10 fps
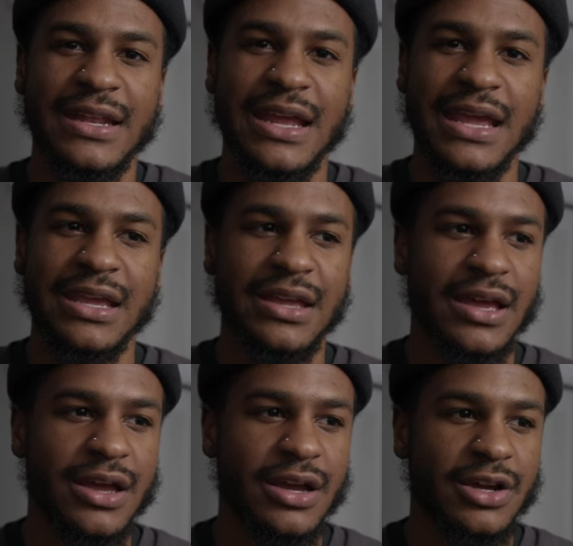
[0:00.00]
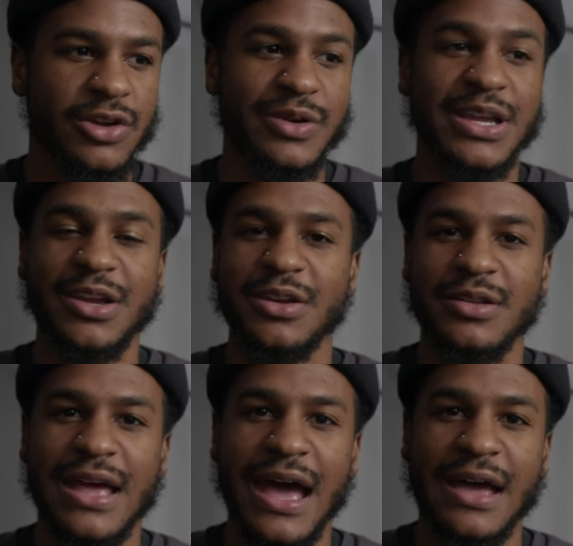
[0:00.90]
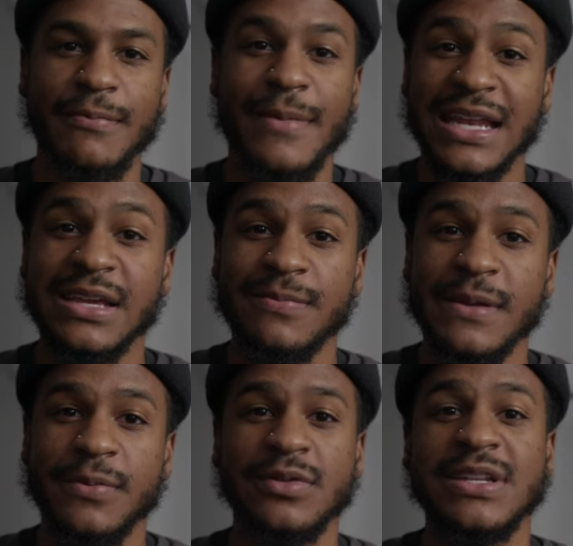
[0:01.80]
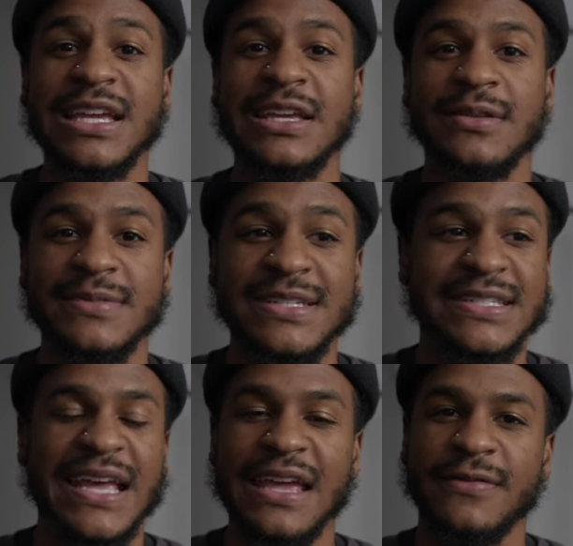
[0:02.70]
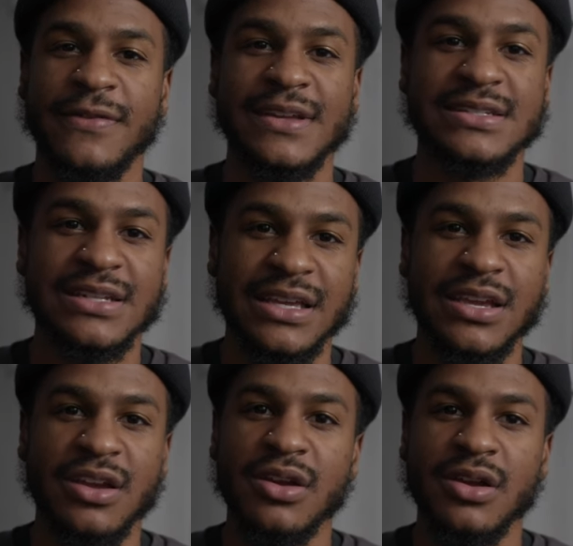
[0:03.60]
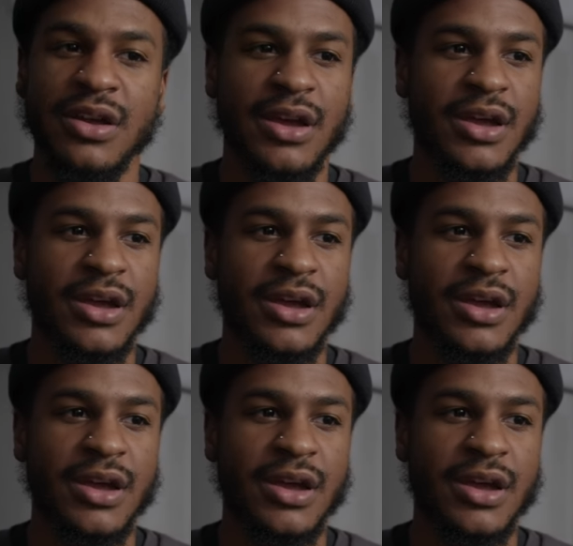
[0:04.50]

in a career that many people deem safe and secure